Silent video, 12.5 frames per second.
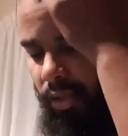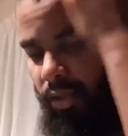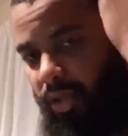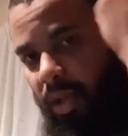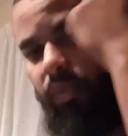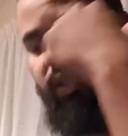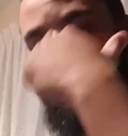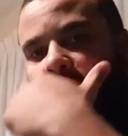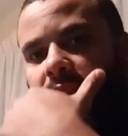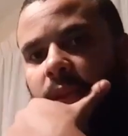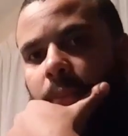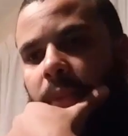so they were
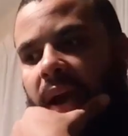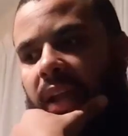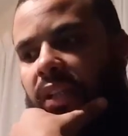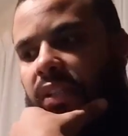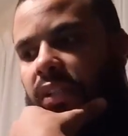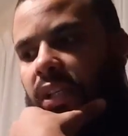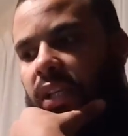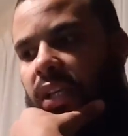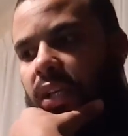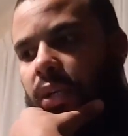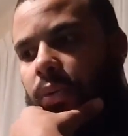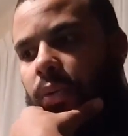standing behind us on the
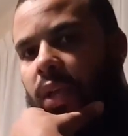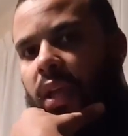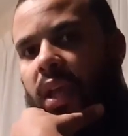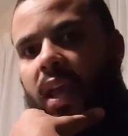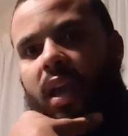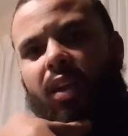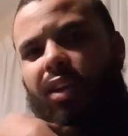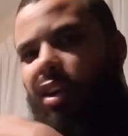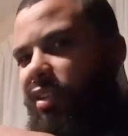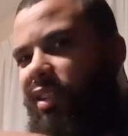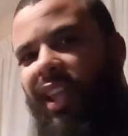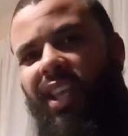hill,
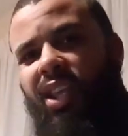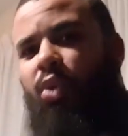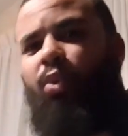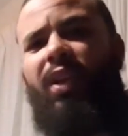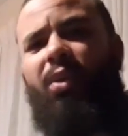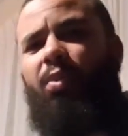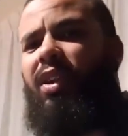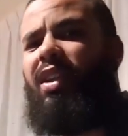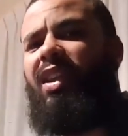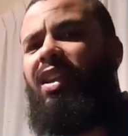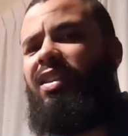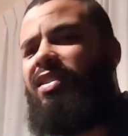continuing
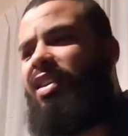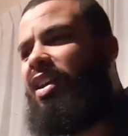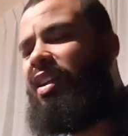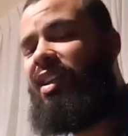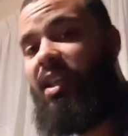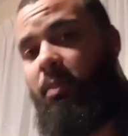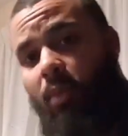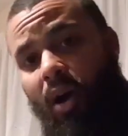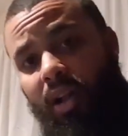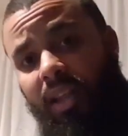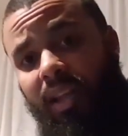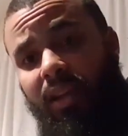with these
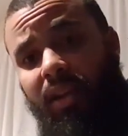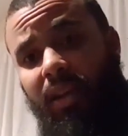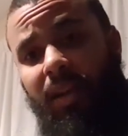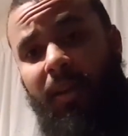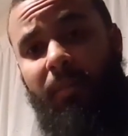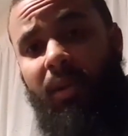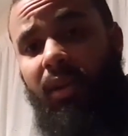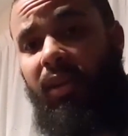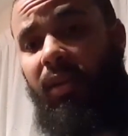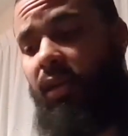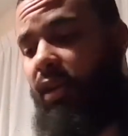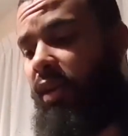demonic, um,
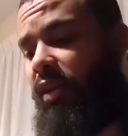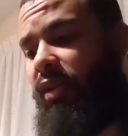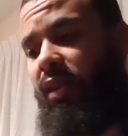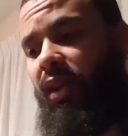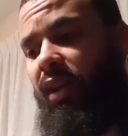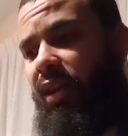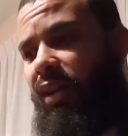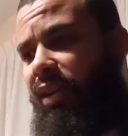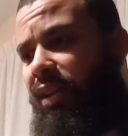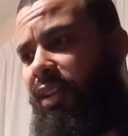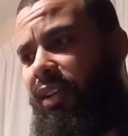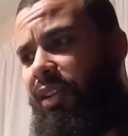uh, uh,
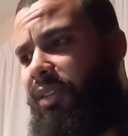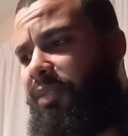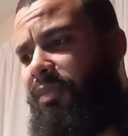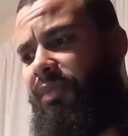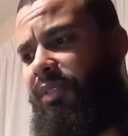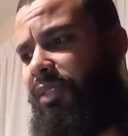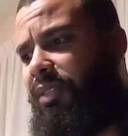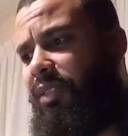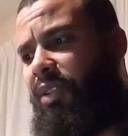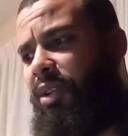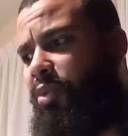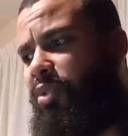uh,
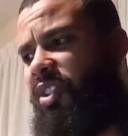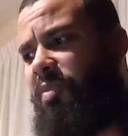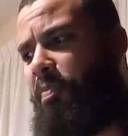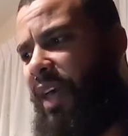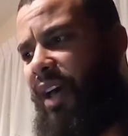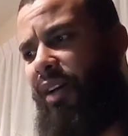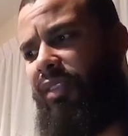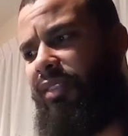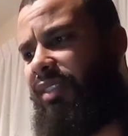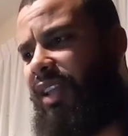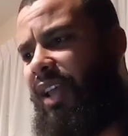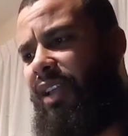you know,
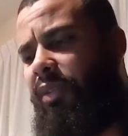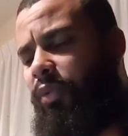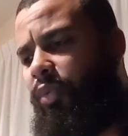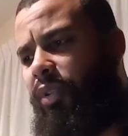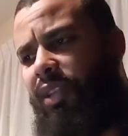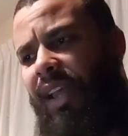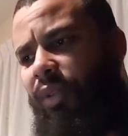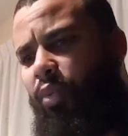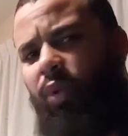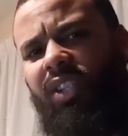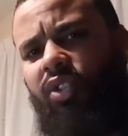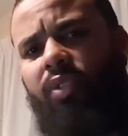spells and that
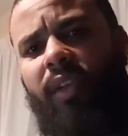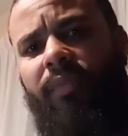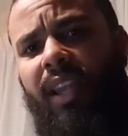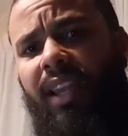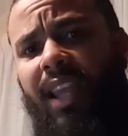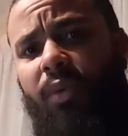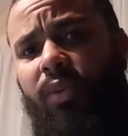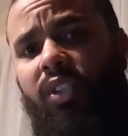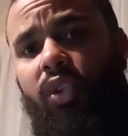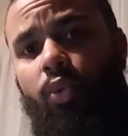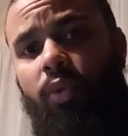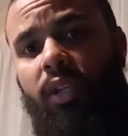witchcraft that they was
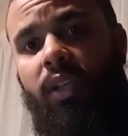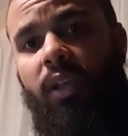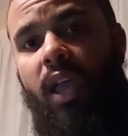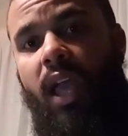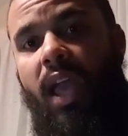doing.